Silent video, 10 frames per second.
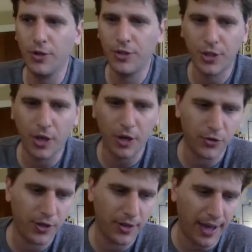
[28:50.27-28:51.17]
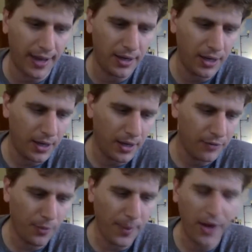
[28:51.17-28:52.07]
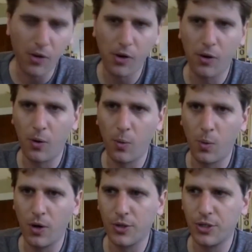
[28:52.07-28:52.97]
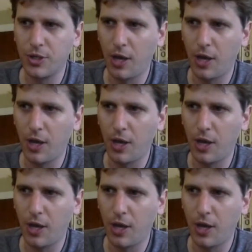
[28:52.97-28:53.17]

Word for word: It's the country that, for better or worse,